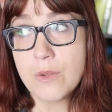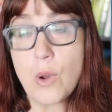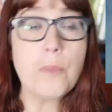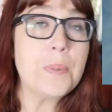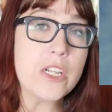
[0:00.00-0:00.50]

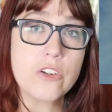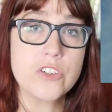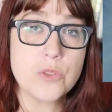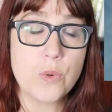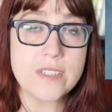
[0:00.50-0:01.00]
well, Peter
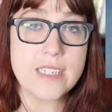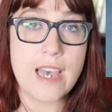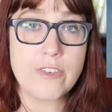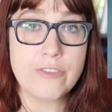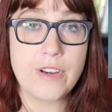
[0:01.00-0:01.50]
just wants to
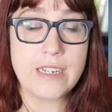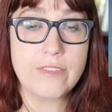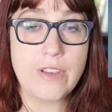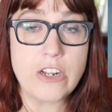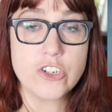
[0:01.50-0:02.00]
have a fun
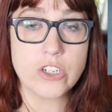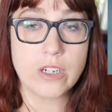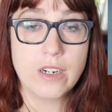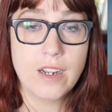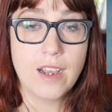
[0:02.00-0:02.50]

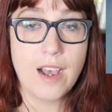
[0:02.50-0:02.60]
adventure.